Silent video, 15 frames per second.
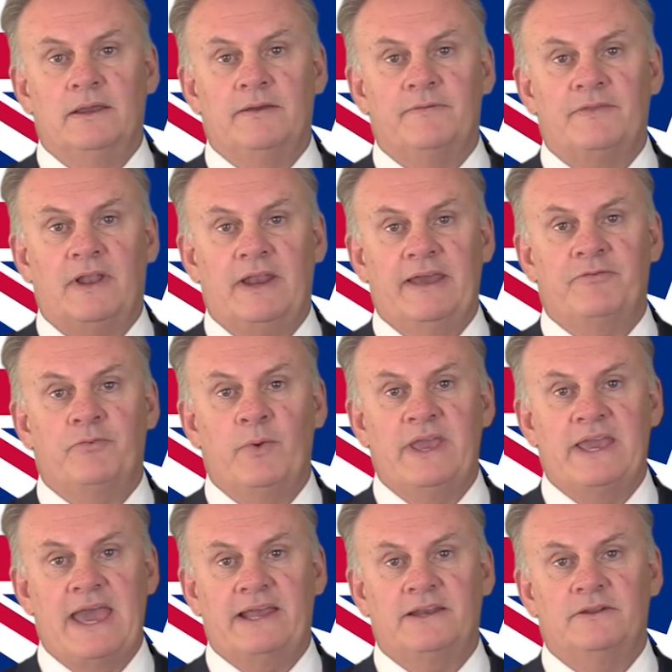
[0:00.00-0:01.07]
If the
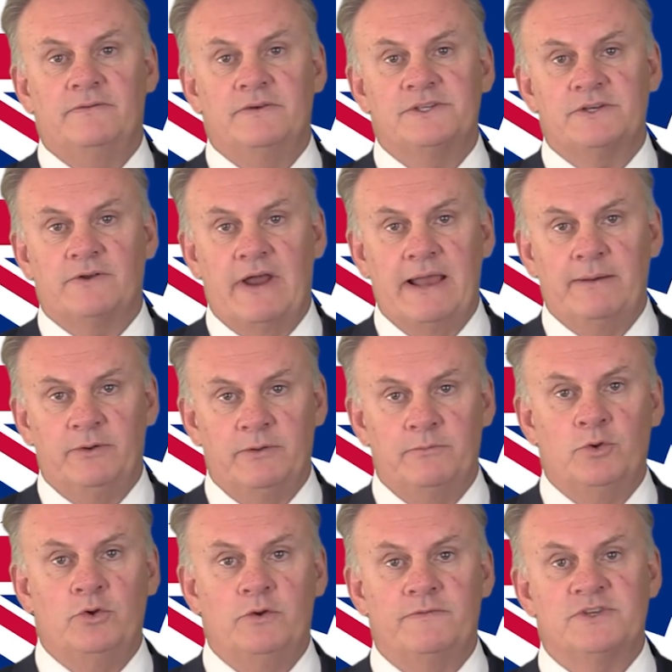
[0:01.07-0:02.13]
left-wing activists are able to
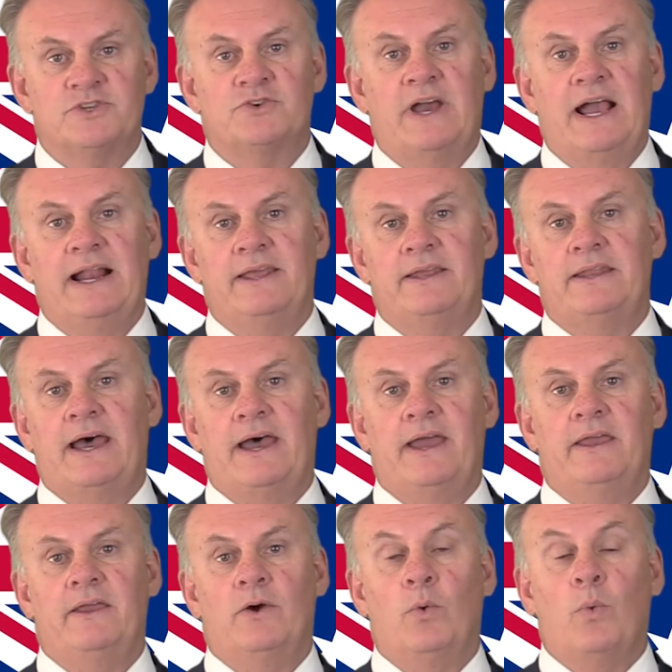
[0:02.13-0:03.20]
move Australia
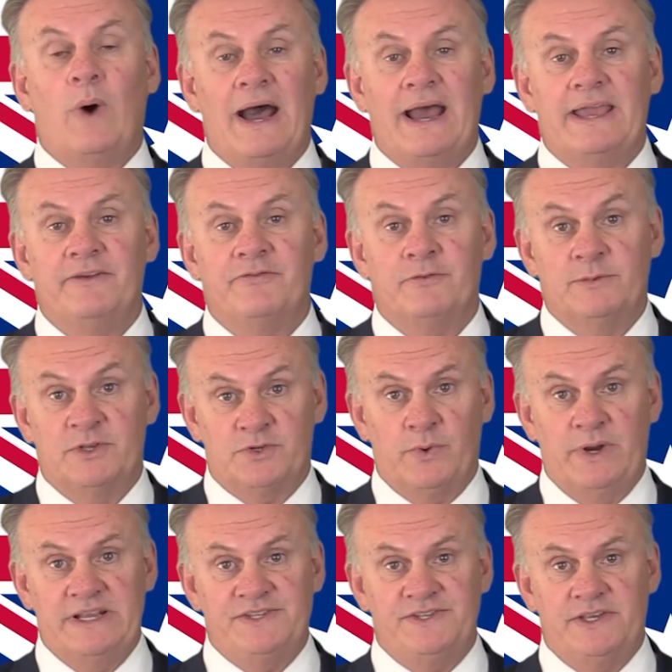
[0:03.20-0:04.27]
Day away from the
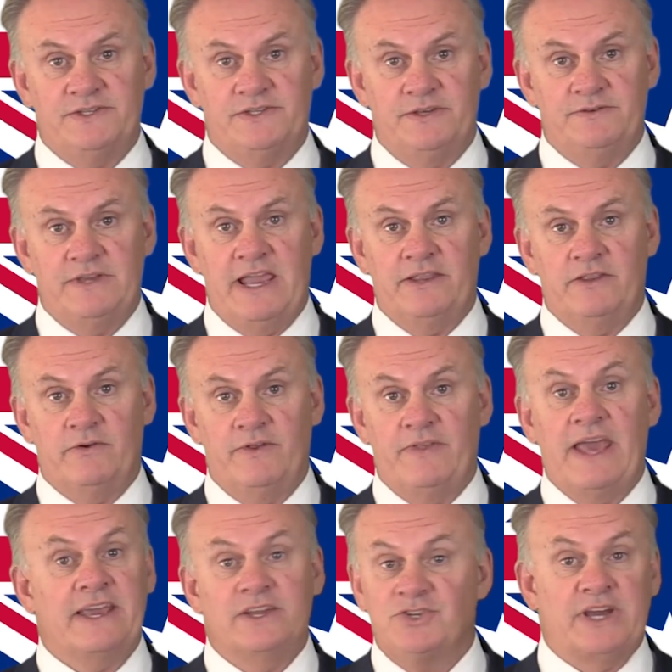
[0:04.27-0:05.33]
26th of January,
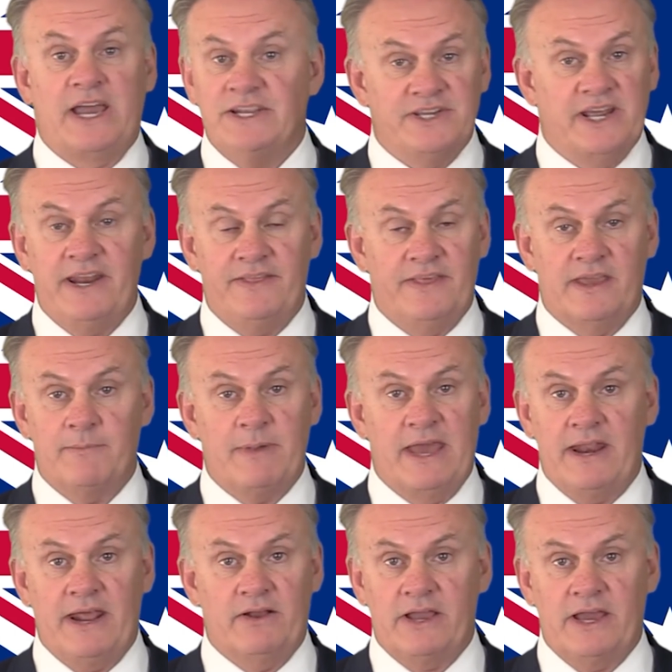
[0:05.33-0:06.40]
they can change anything
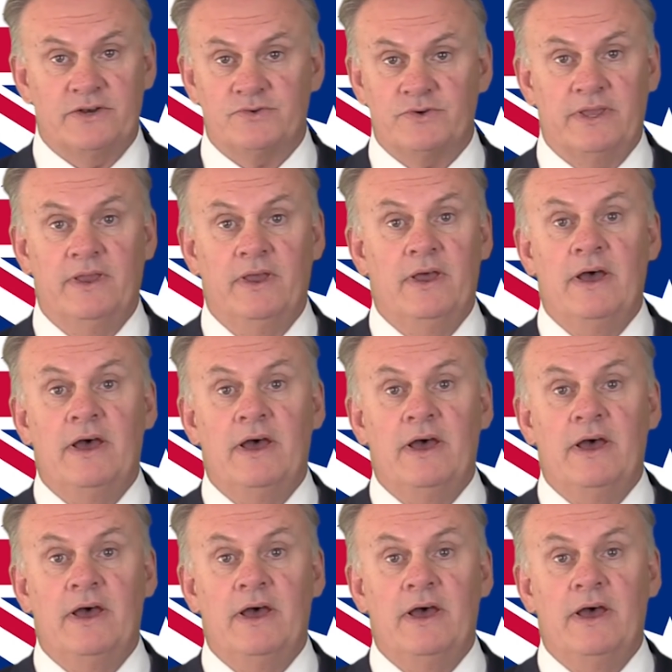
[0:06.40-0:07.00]
about our country.